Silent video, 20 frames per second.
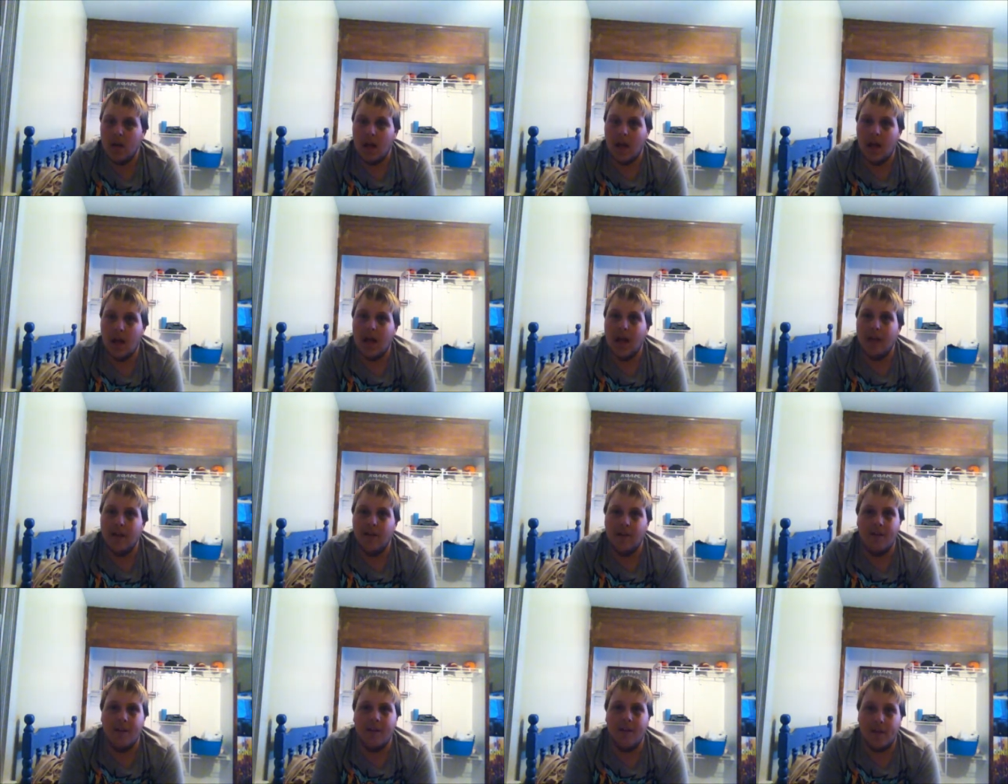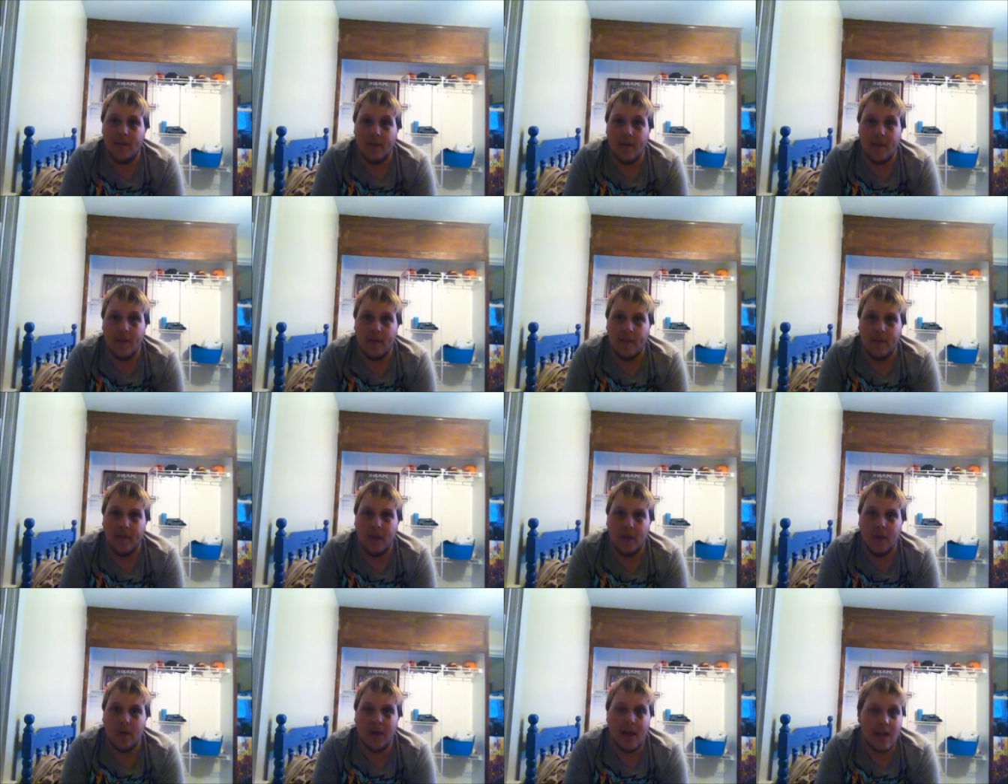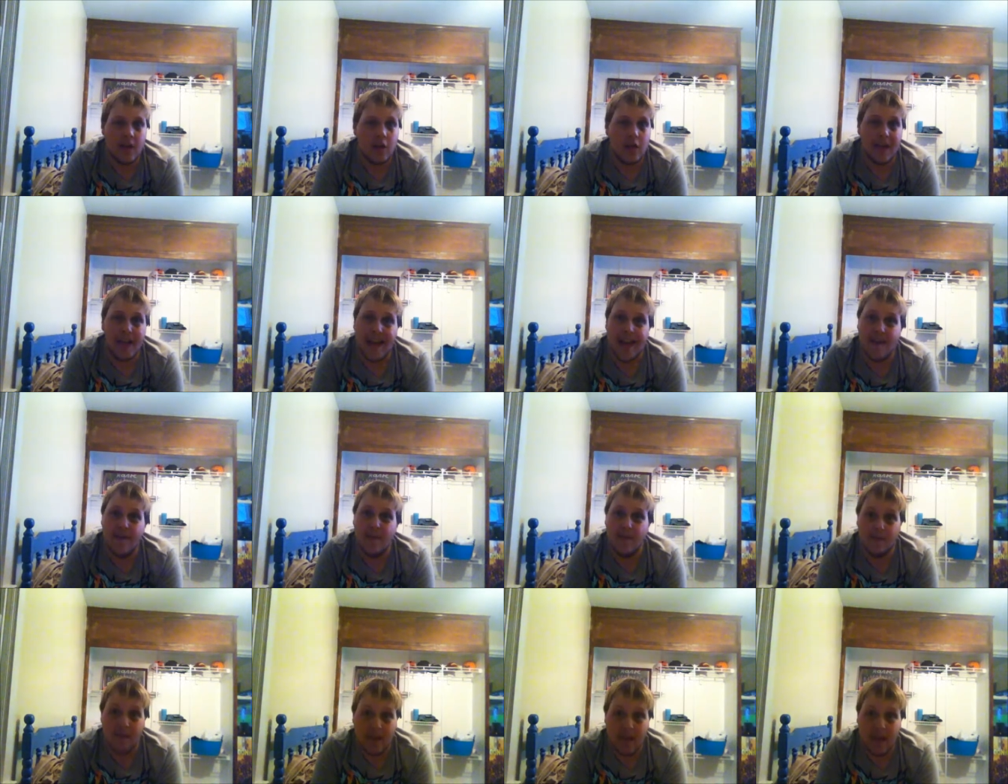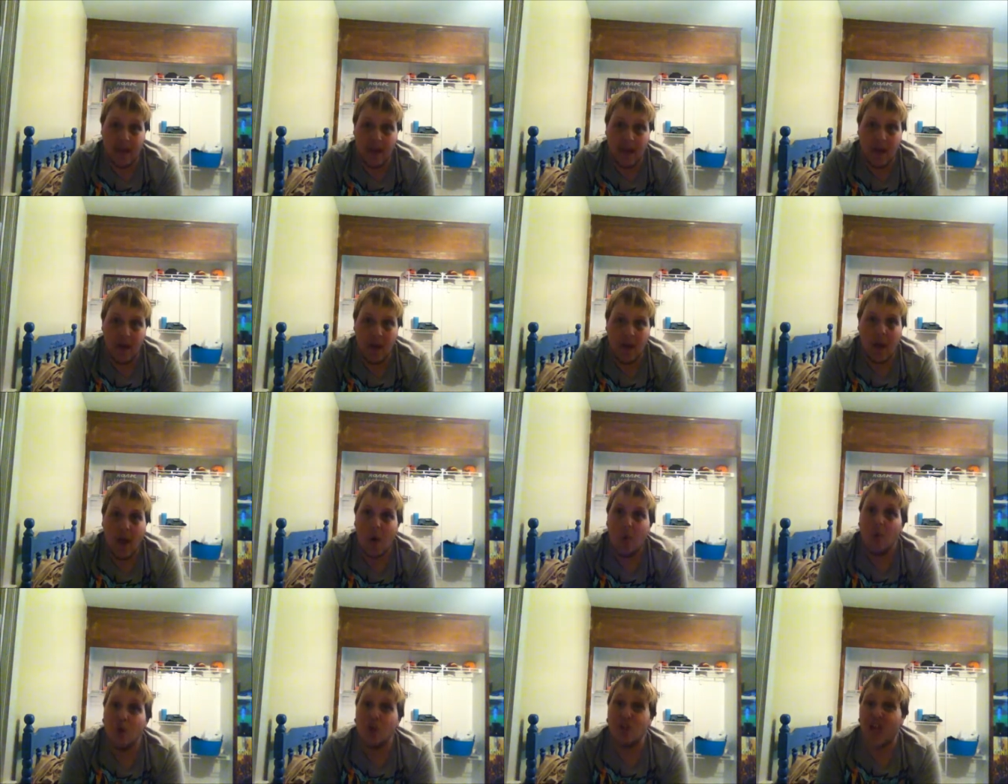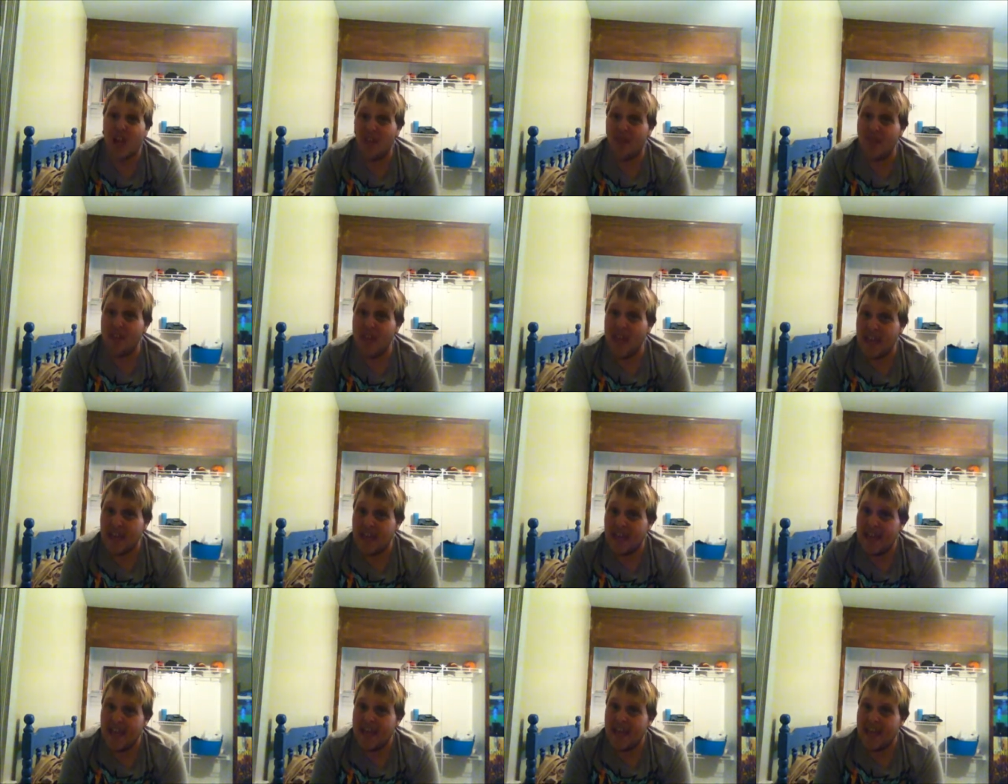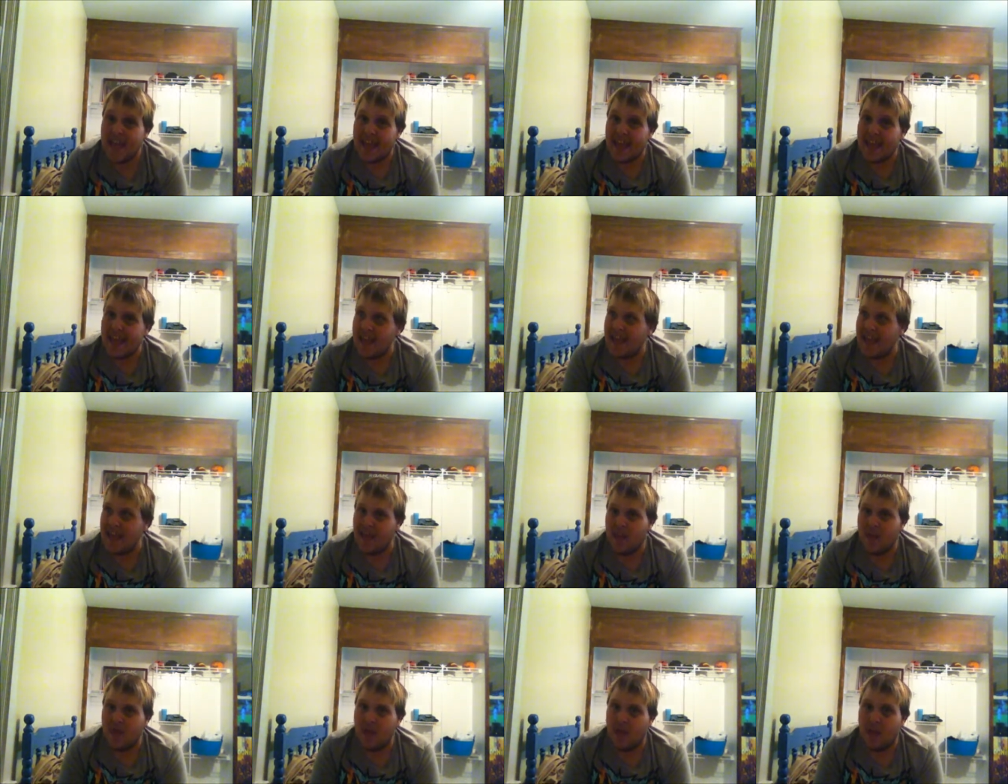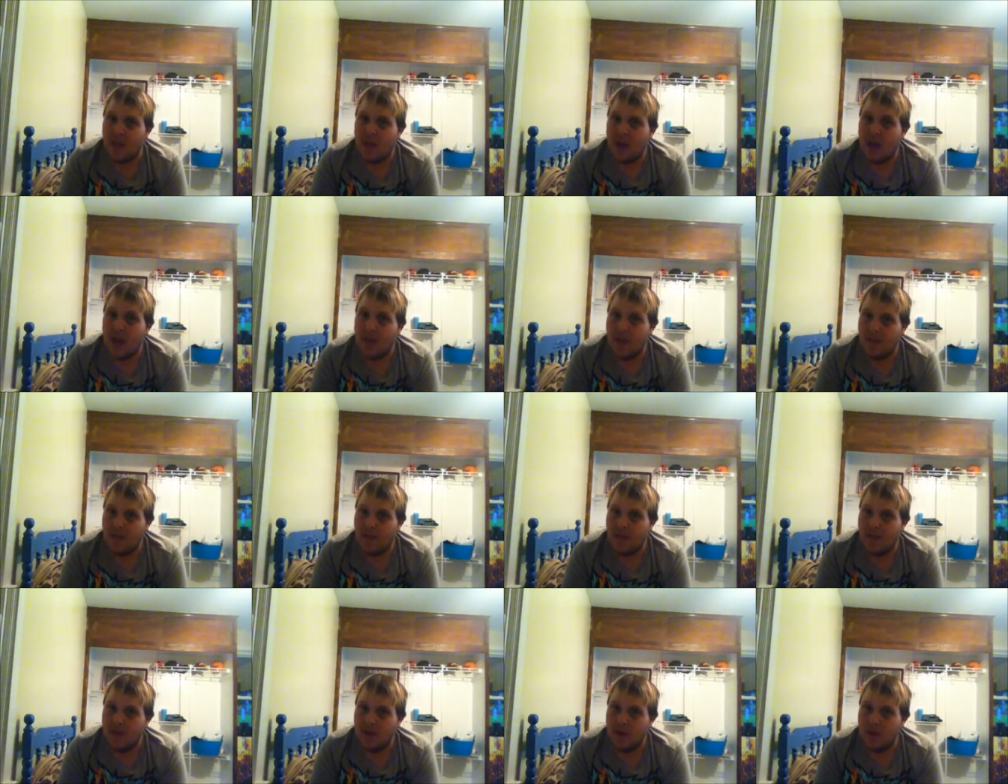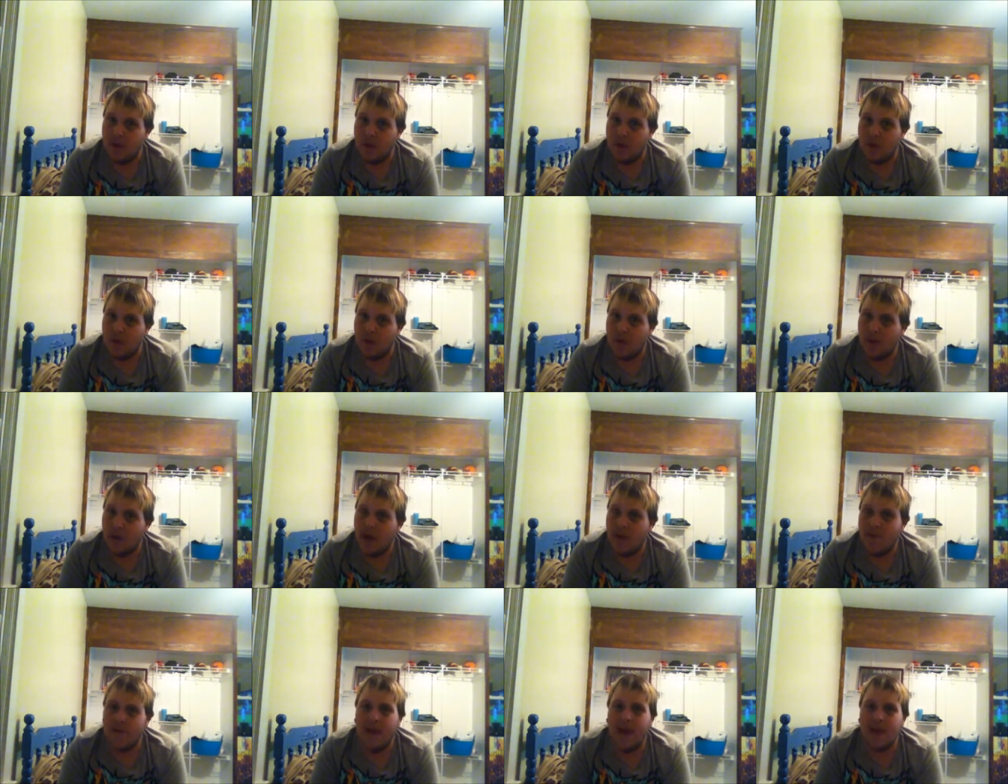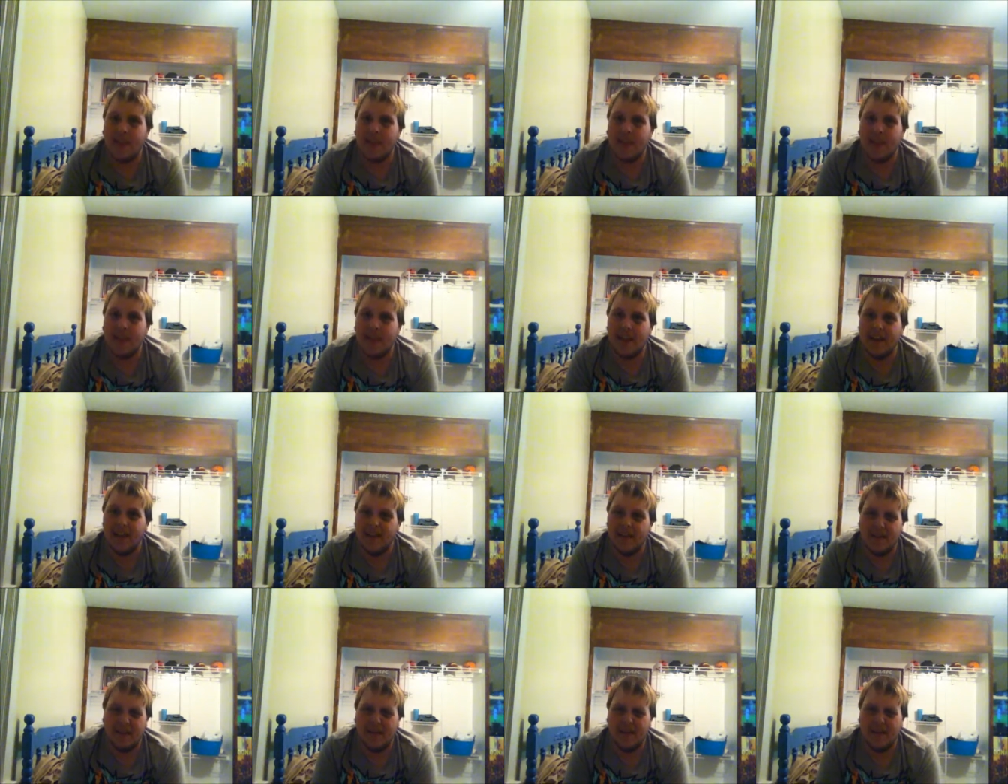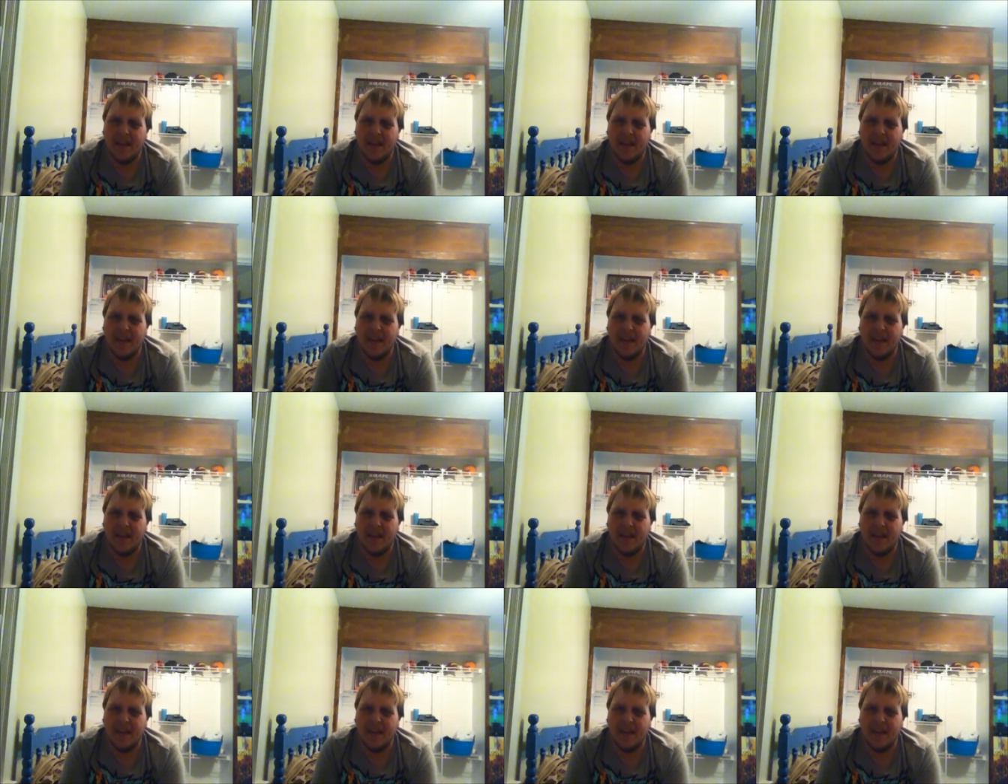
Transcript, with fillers: I, I rented the video and I actually had the video which I think is the Hollywood Video one. I found it at a,